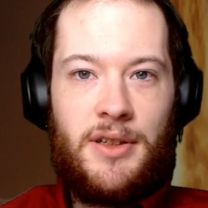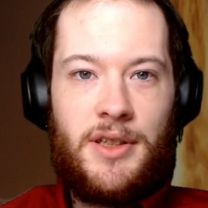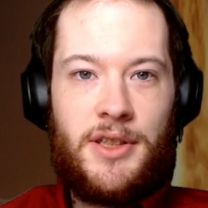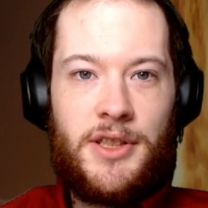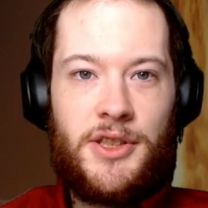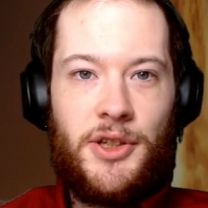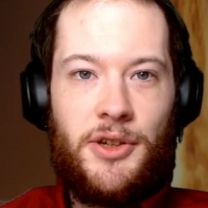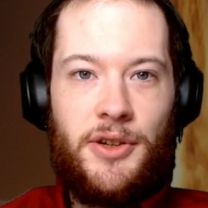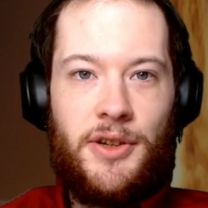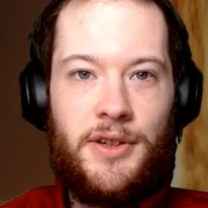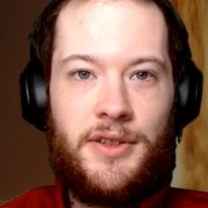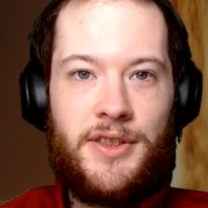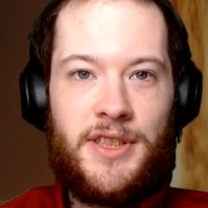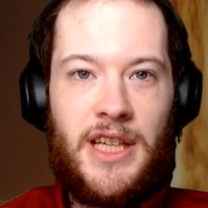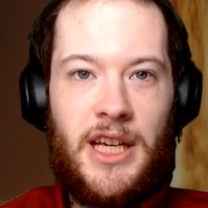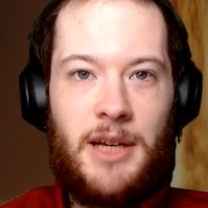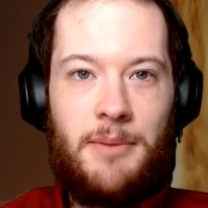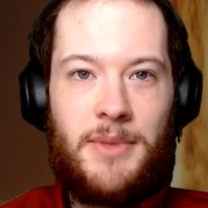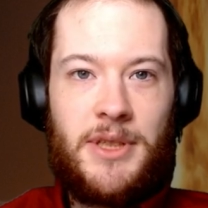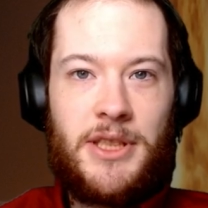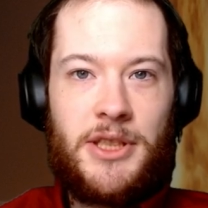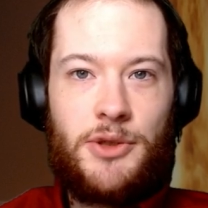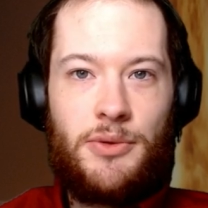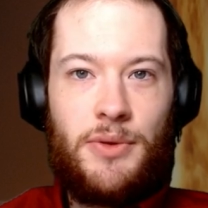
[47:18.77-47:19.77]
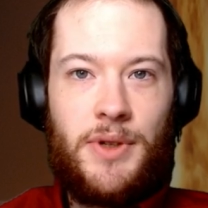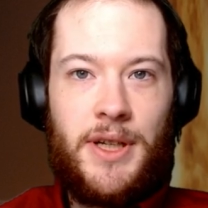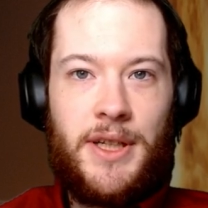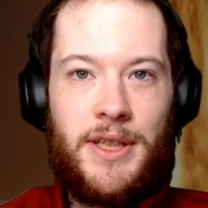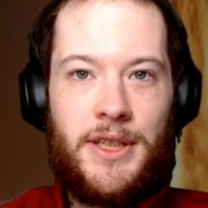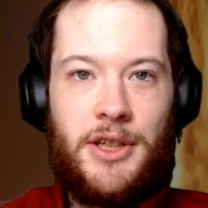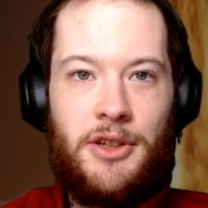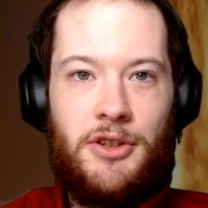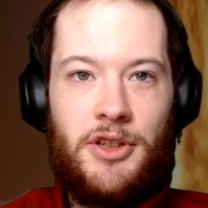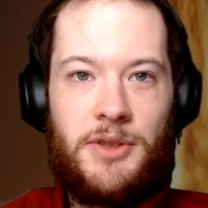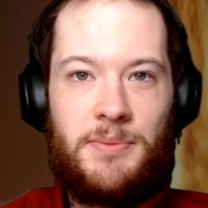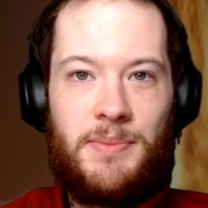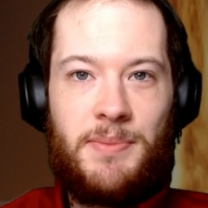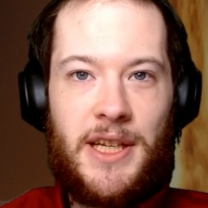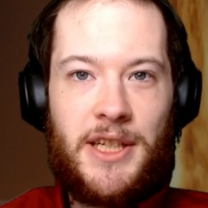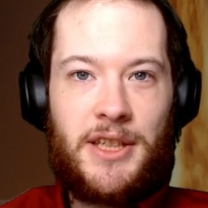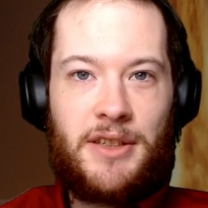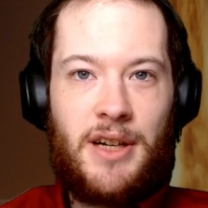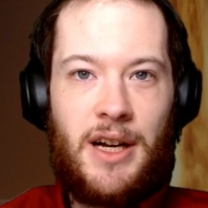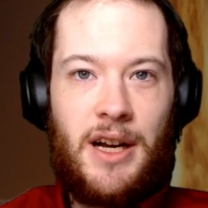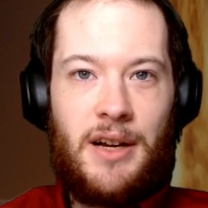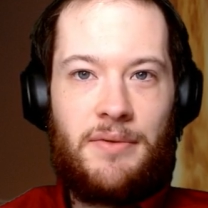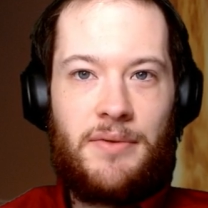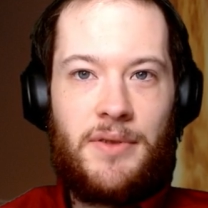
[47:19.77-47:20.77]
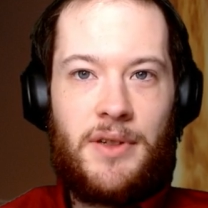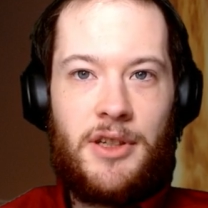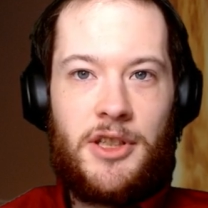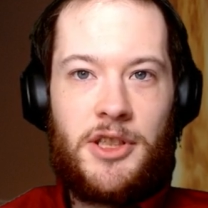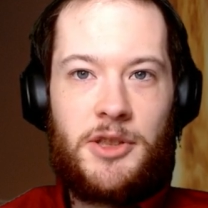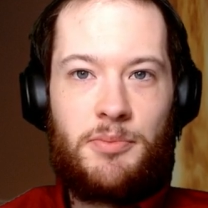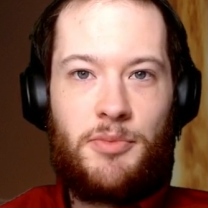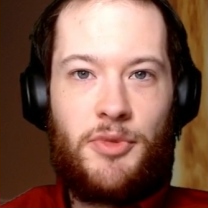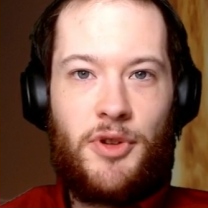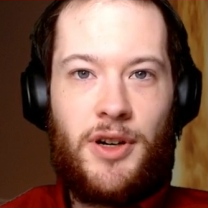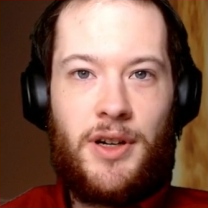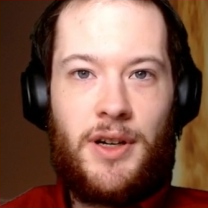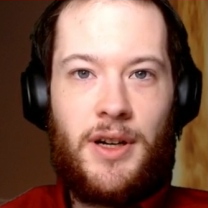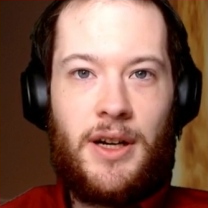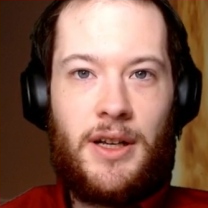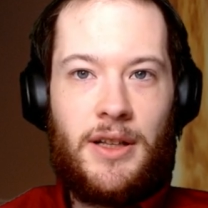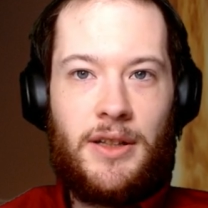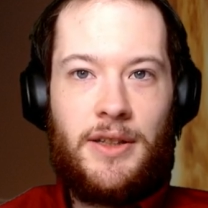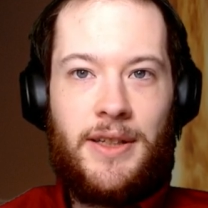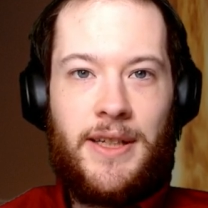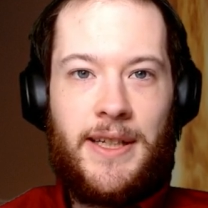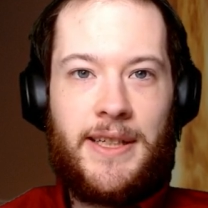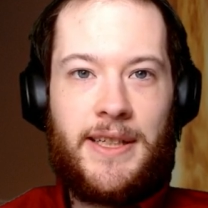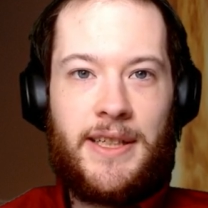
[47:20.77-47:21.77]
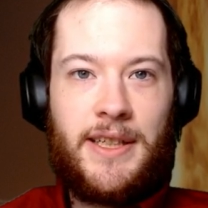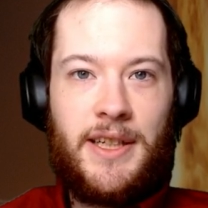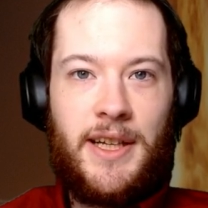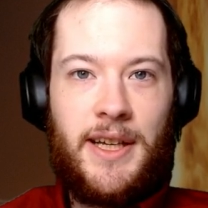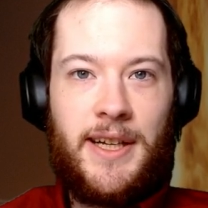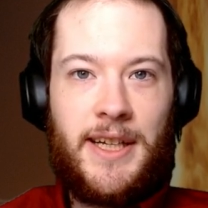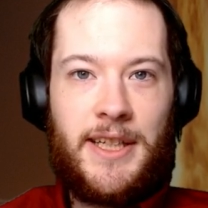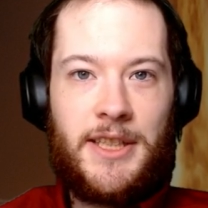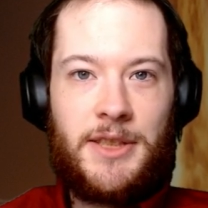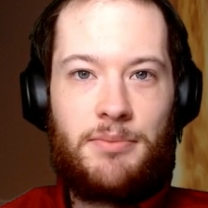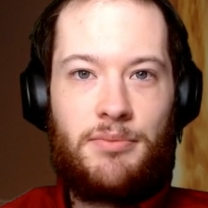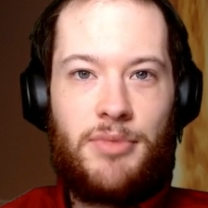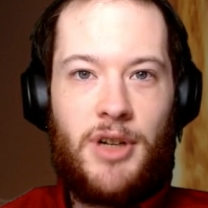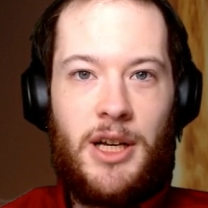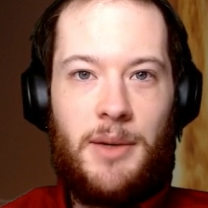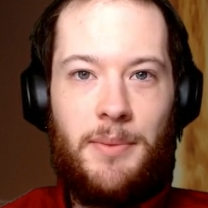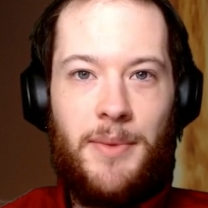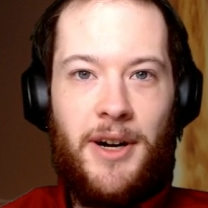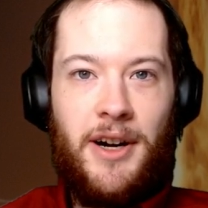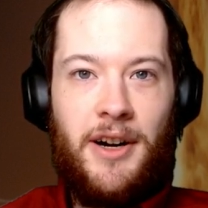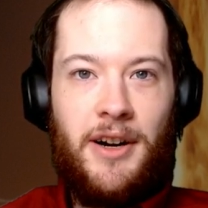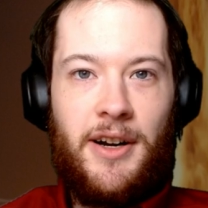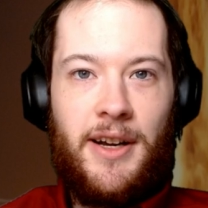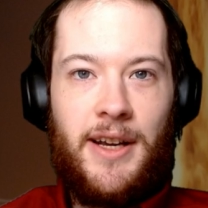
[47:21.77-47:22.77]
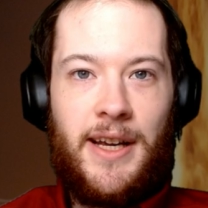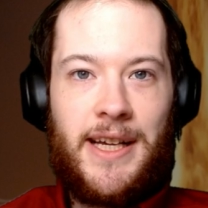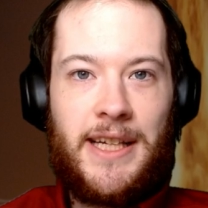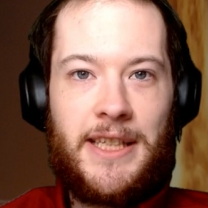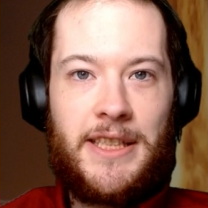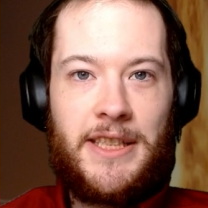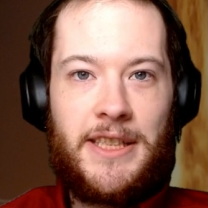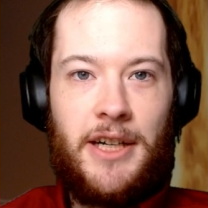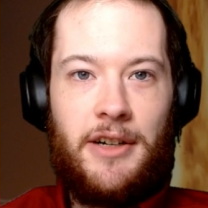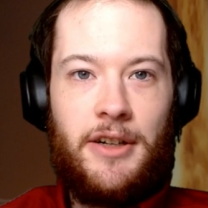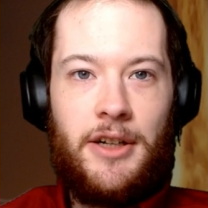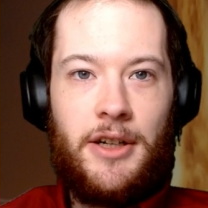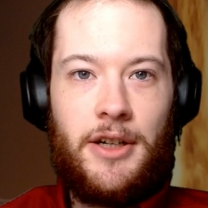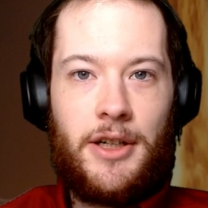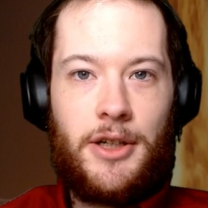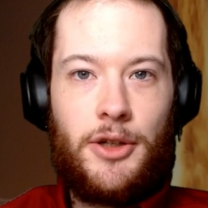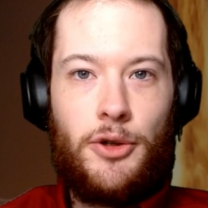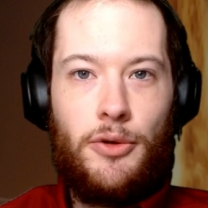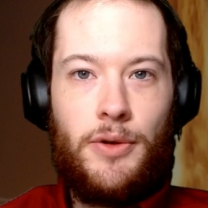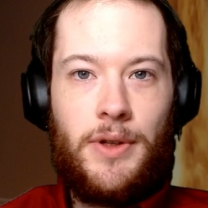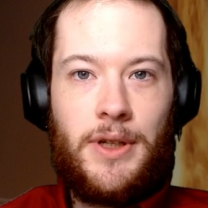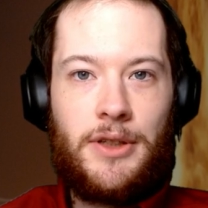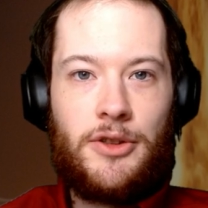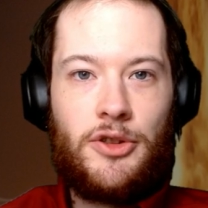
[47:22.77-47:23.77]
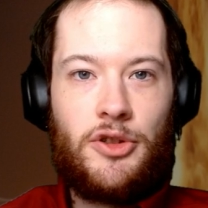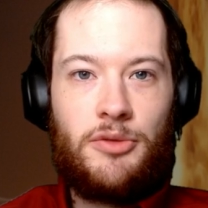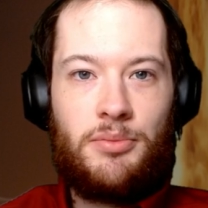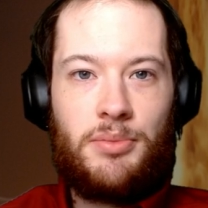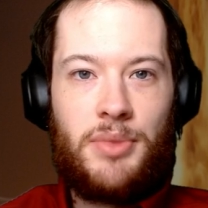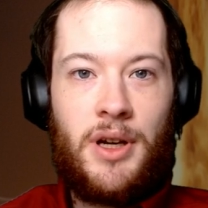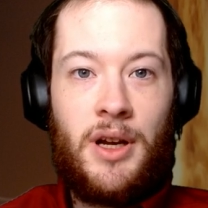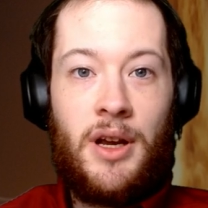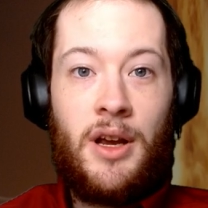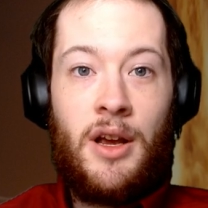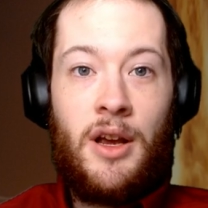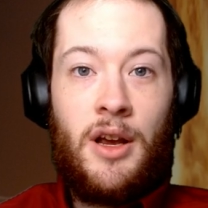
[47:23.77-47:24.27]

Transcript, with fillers: the Soyuz MS 22 spacecraft sprung a leak in its primary exterior cooling loop